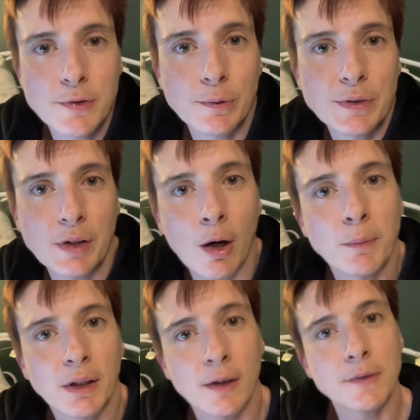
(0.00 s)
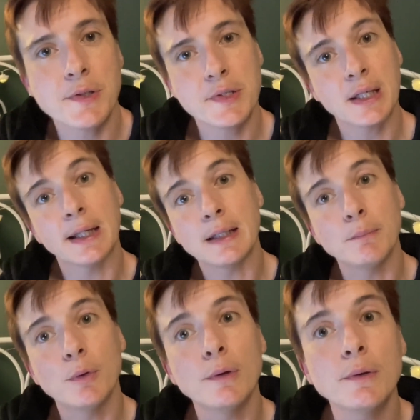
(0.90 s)
all the time, and I can't sing
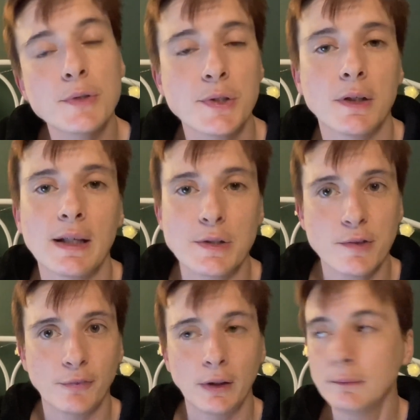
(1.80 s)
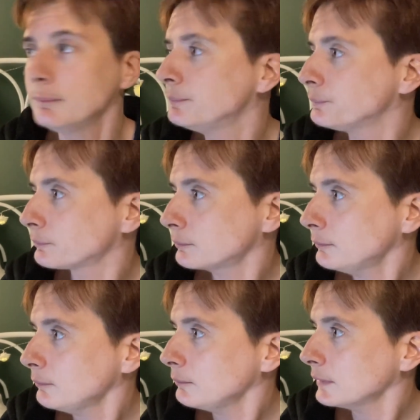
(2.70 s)
anymore. So that's fun.
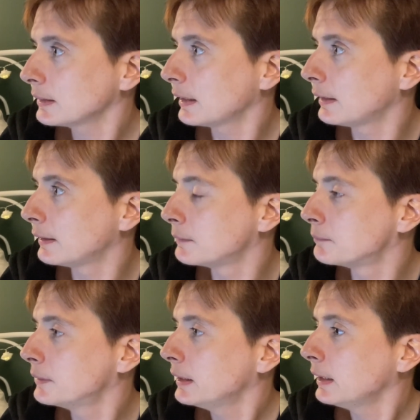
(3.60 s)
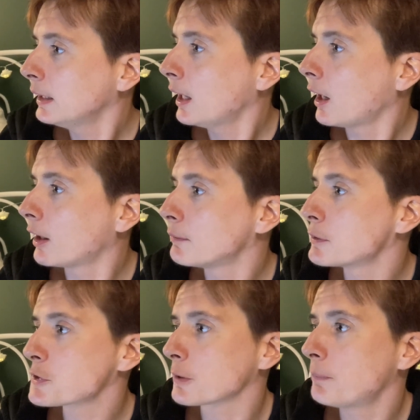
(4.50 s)
I am
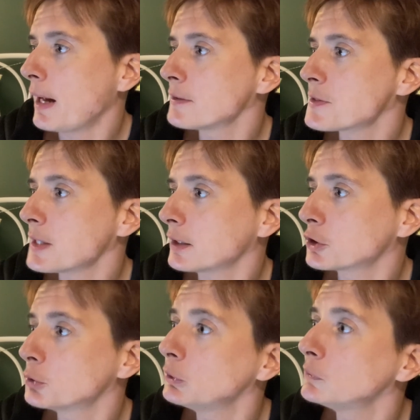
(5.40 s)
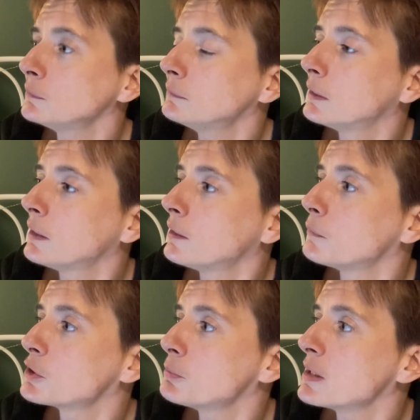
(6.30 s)
also pansexual,
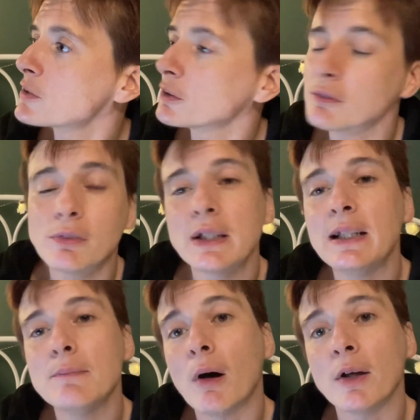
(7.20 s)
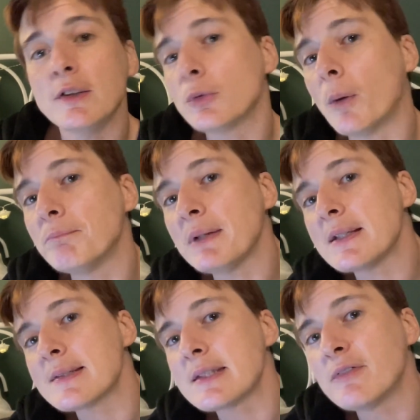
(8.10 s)
which means I don't really mind what
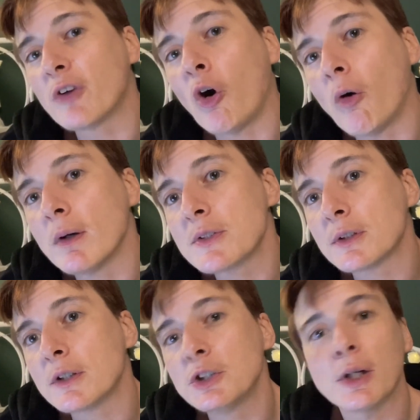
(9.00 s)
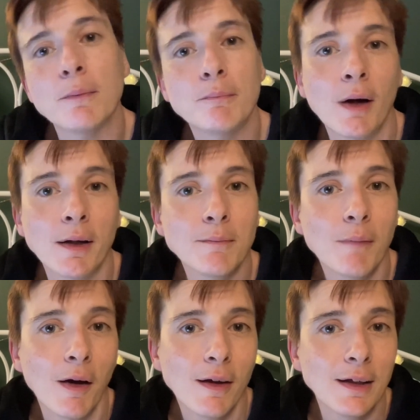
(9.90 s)
bits you've got, as long as you don't mind
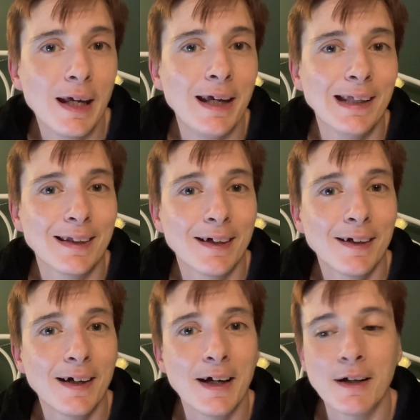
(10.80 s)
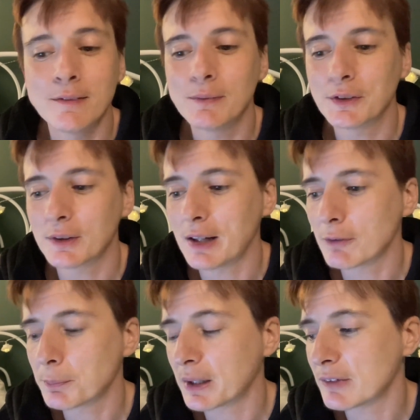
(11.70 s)
mine either. I don't have a
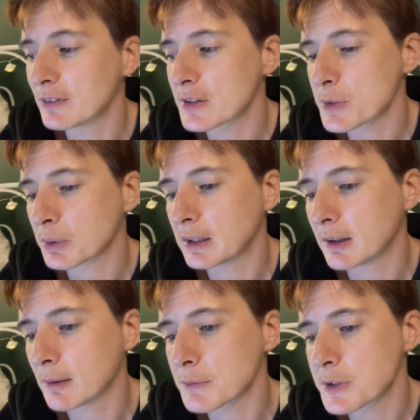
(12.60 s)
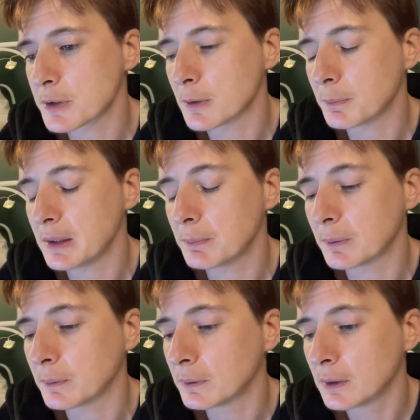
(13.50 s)
preference when it comes to people